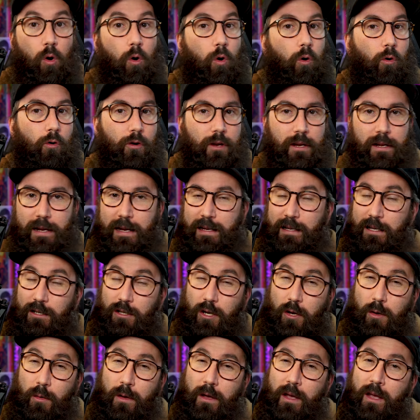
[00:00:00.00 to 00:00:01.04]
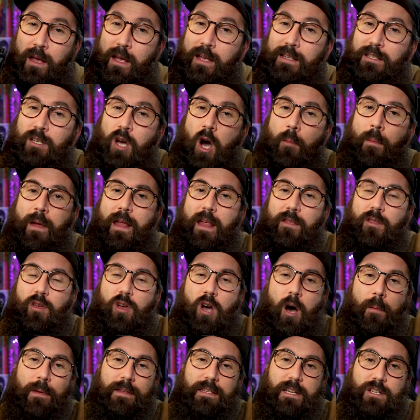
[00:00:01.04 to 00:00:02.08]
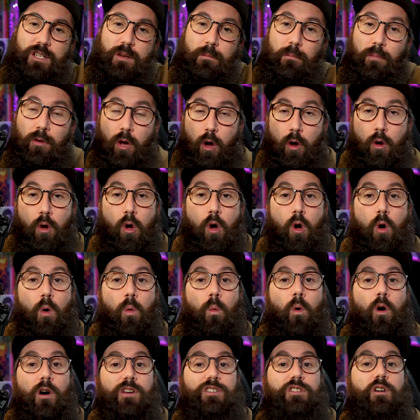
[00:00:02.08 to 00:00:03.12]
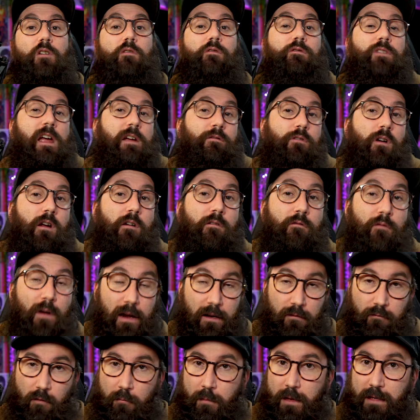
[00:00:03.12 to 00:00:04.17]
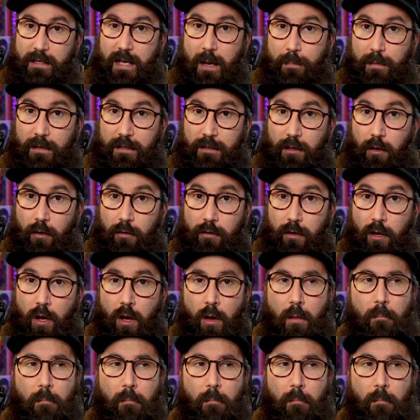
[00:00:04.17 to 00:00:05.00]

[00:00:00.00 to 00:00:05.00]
all you need to do is comment in the comment section below what is your favorite effect from this episode.